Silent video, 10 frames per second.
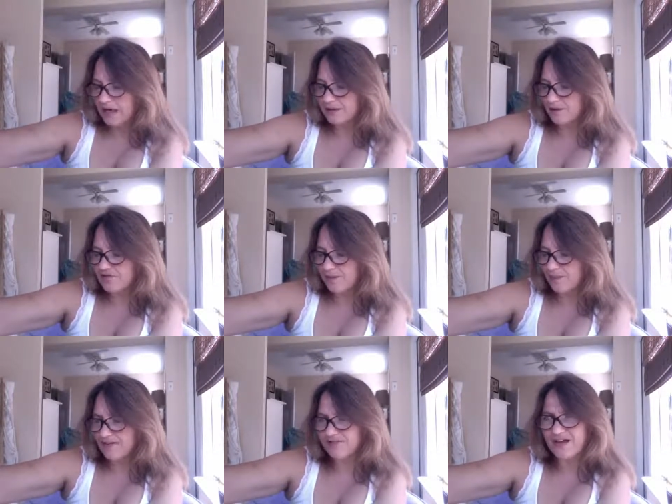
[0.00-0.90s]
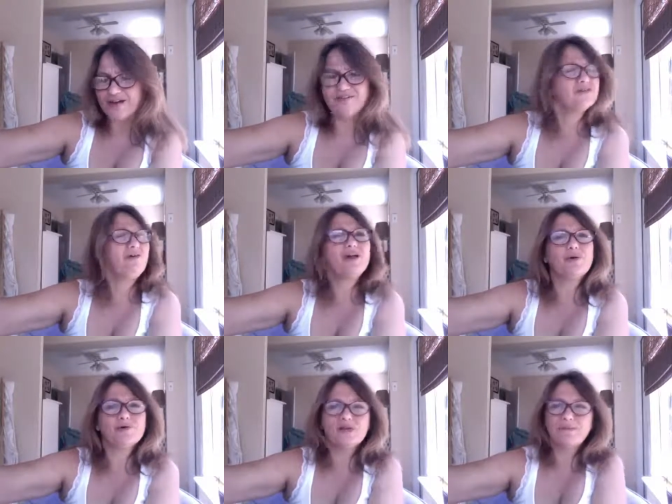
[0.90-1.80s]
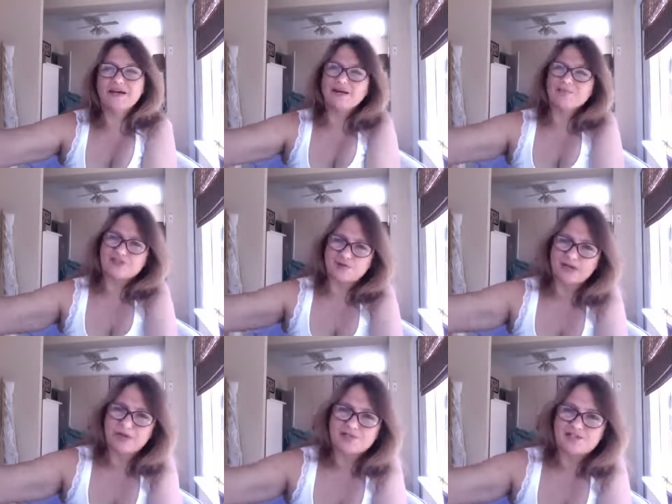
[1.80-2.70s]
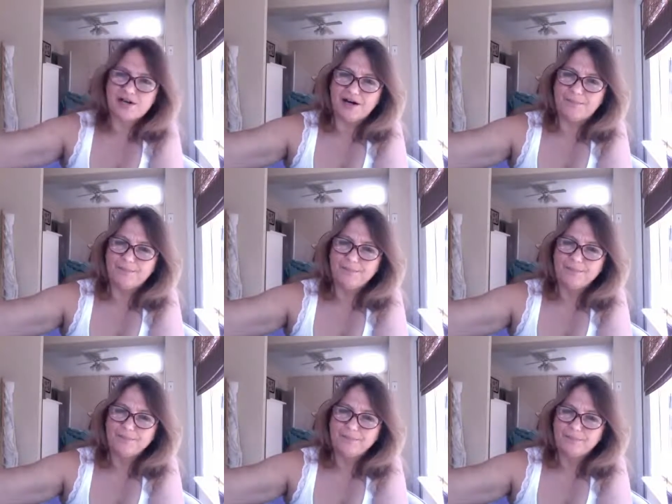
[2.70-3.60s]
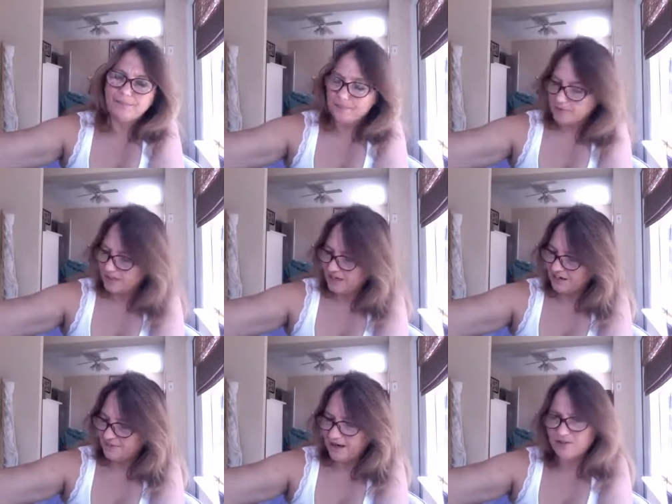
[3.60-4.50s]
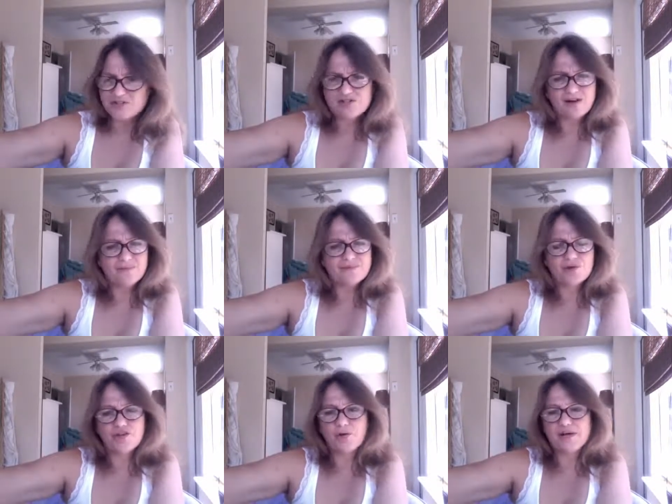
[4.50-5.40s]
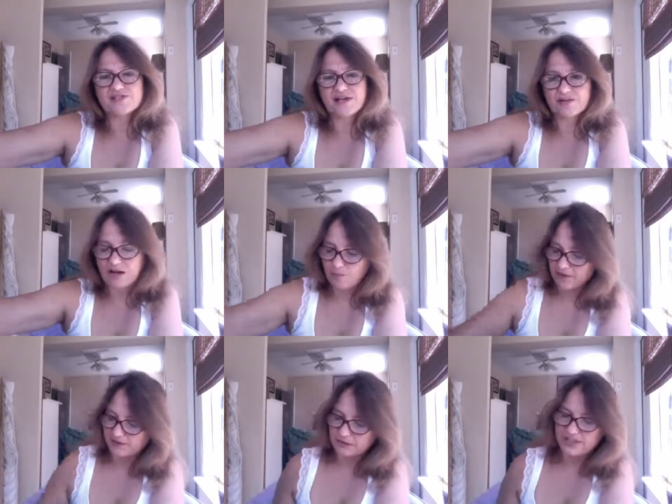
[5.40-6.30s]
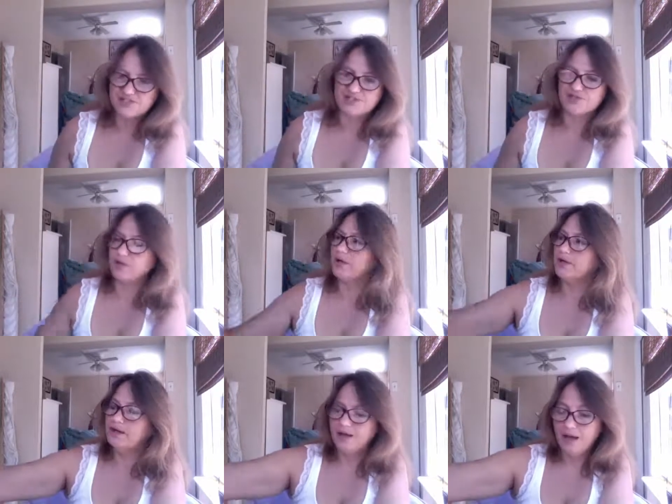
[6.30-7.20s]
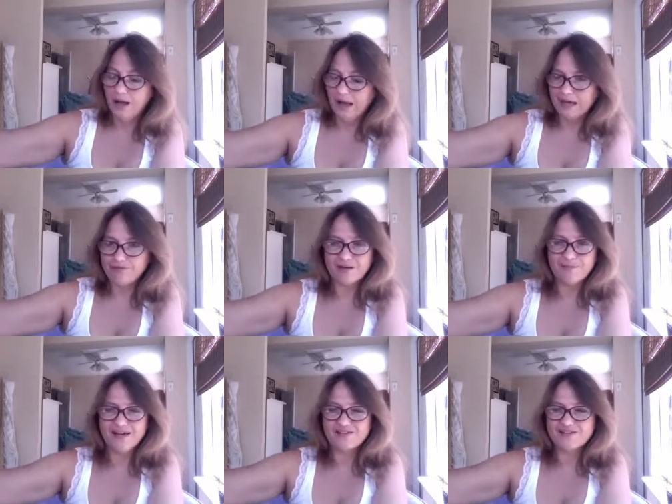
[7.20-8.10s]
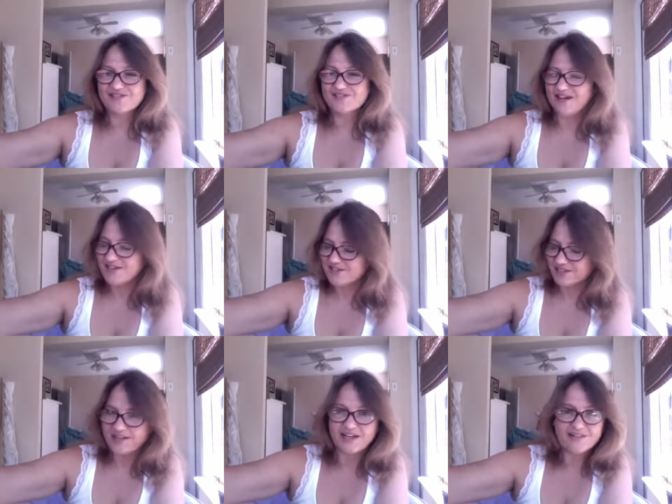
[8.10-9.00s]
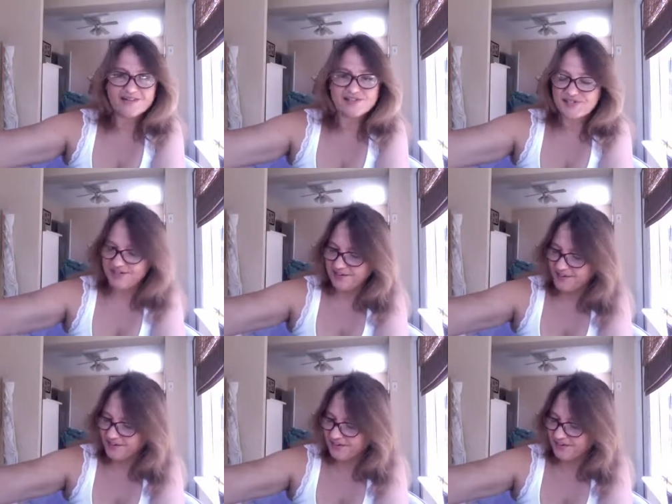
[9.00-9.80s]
looked up, I thought I heard the band, so I looked it up. And I found this, so I'm curious. I wanted to listen to it. I'm like, man, this is nice. I'm going to get this CD.